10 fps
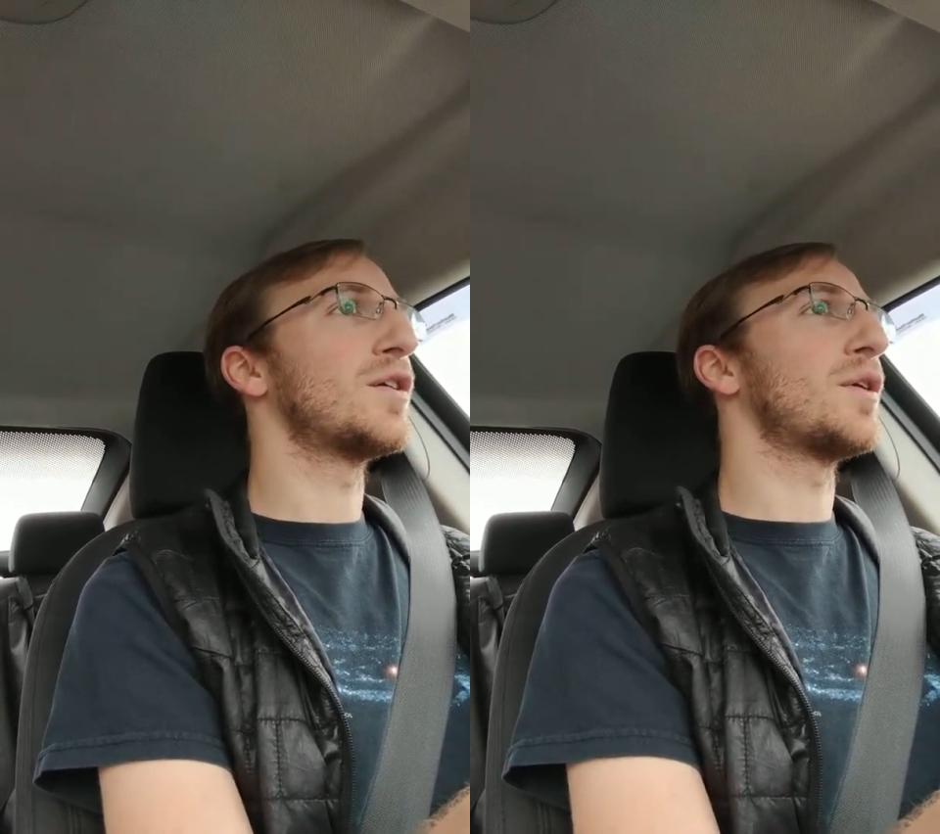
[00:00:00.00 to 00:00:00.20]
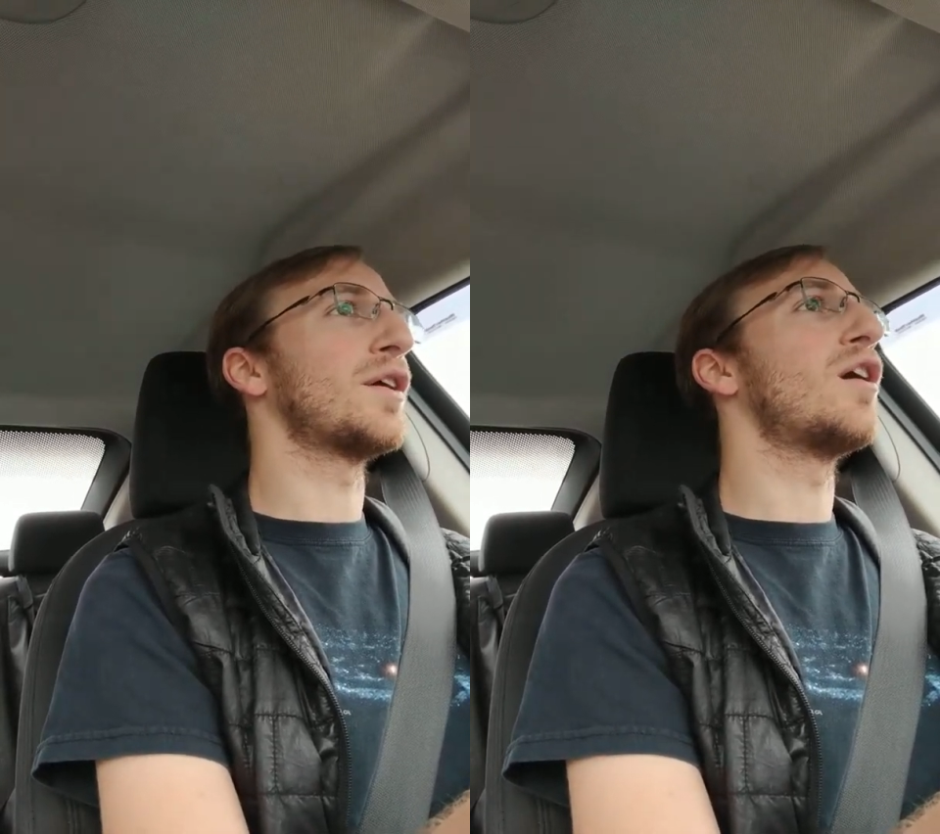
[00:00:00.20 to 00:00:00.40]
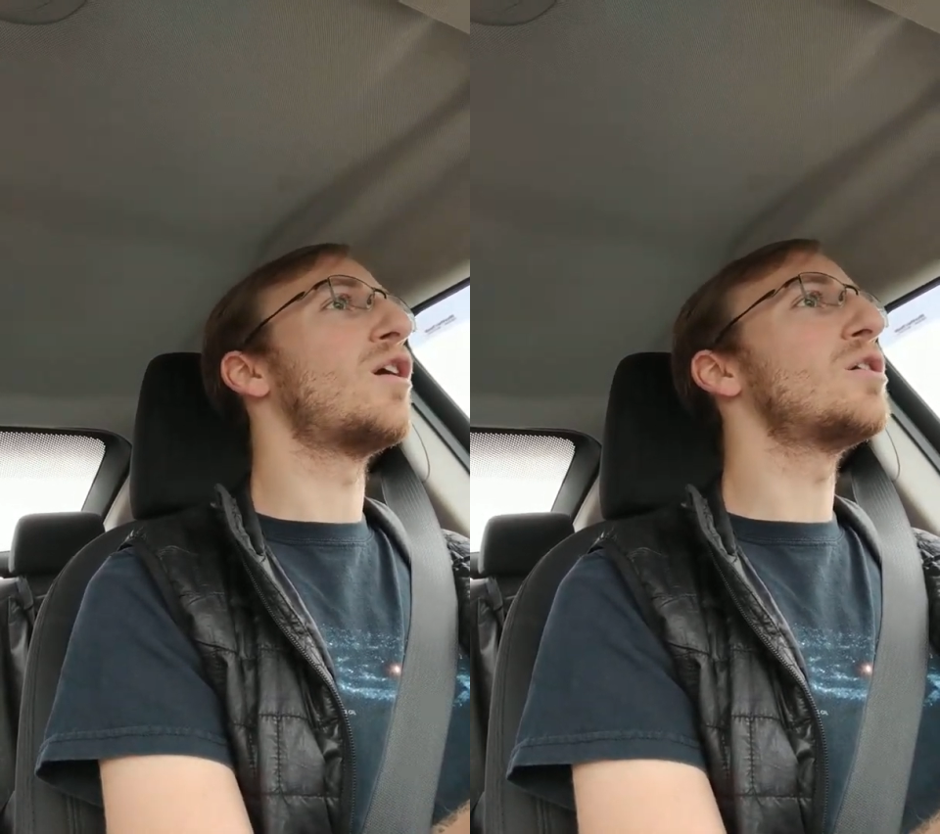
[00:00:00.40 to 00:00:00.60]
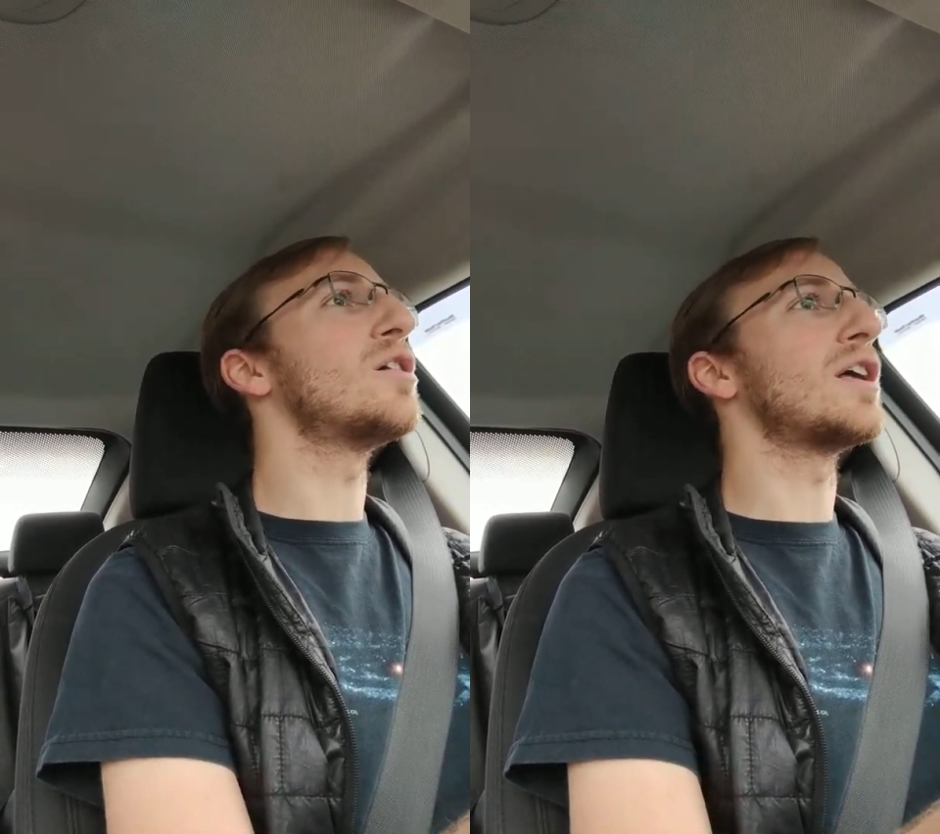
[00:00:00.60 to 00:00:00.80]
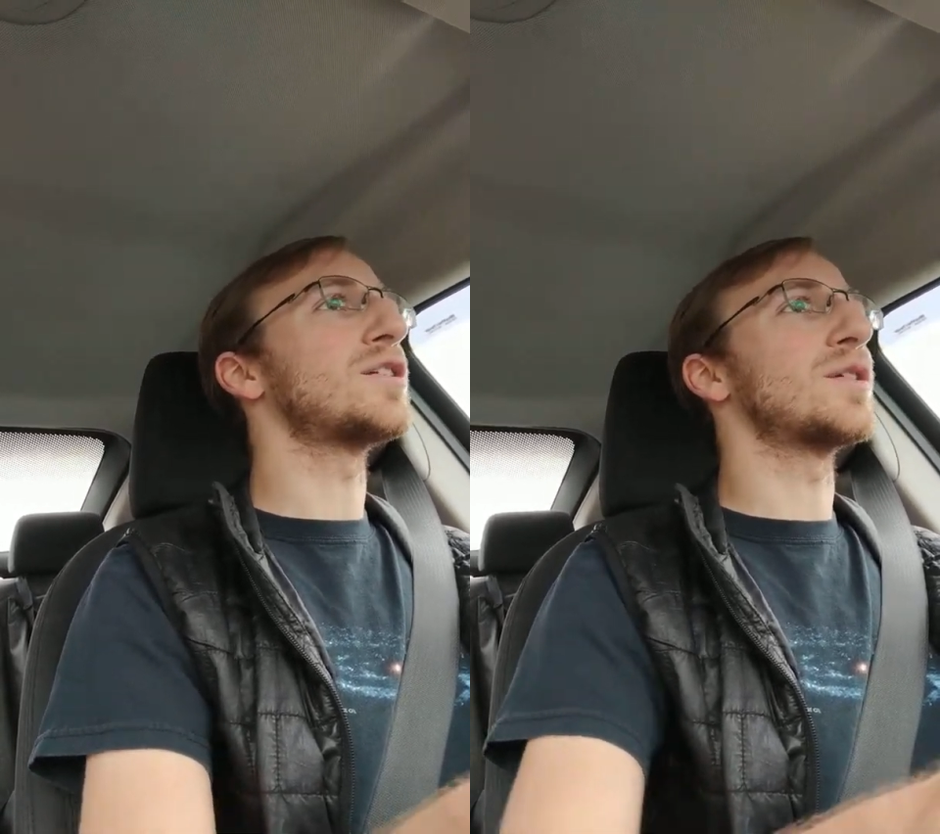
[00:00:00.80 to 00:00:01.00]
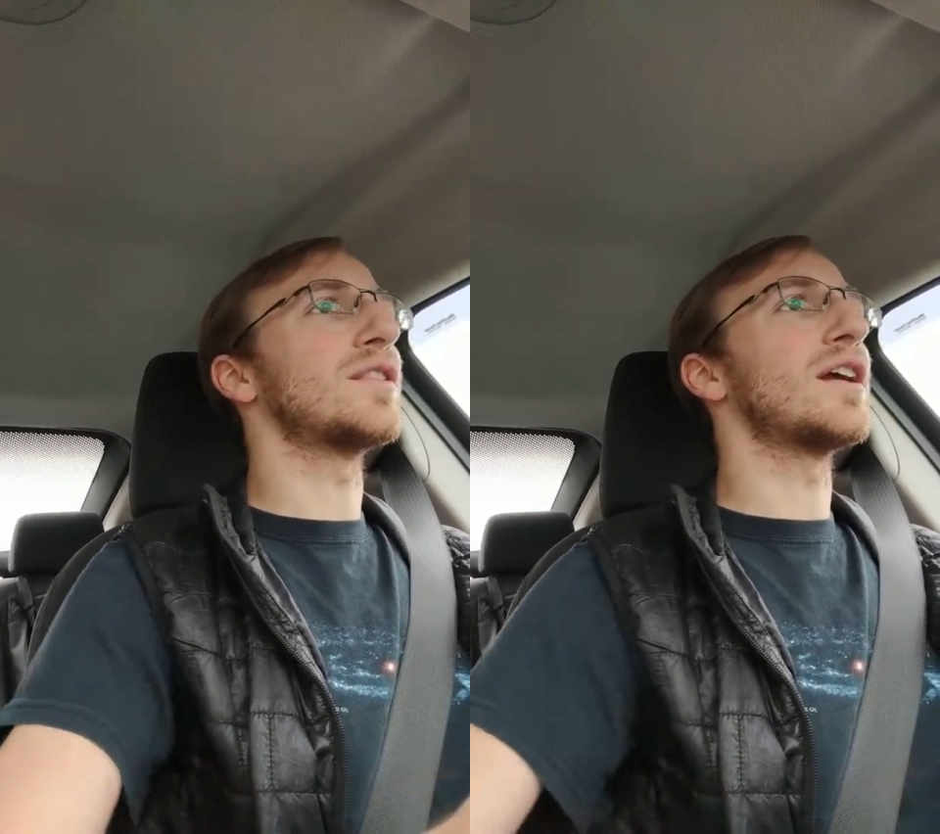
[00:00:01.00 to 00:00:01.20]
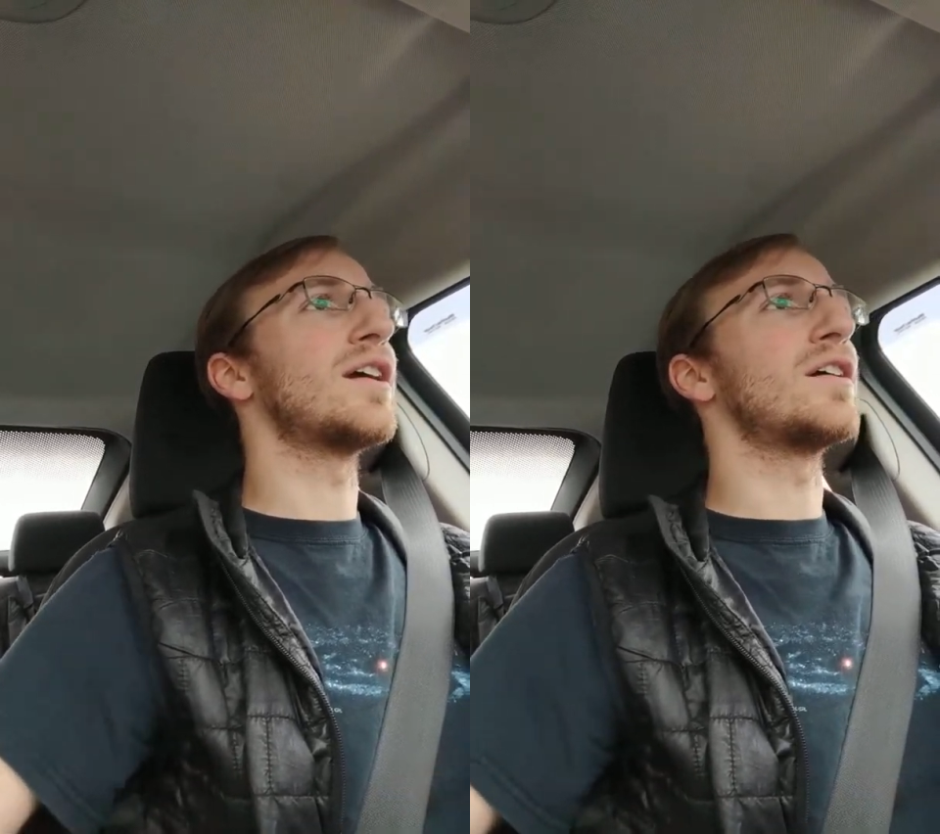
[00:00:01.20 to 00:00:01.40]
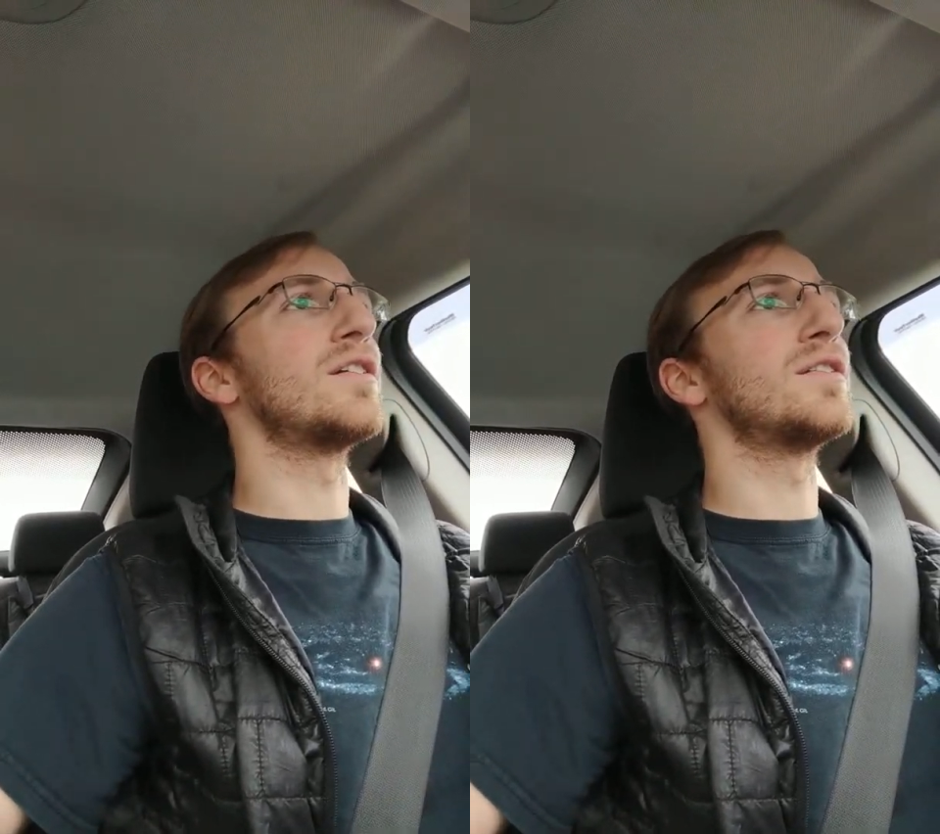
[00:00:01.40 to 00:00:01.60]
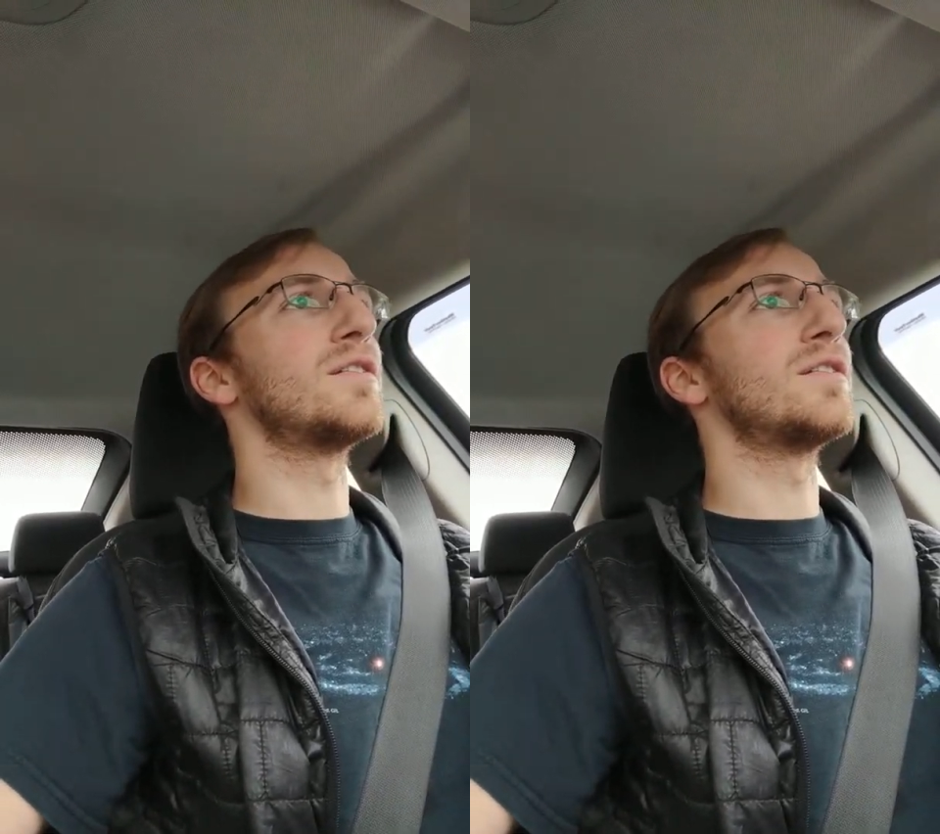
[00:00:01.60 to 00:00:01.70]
going all electric there,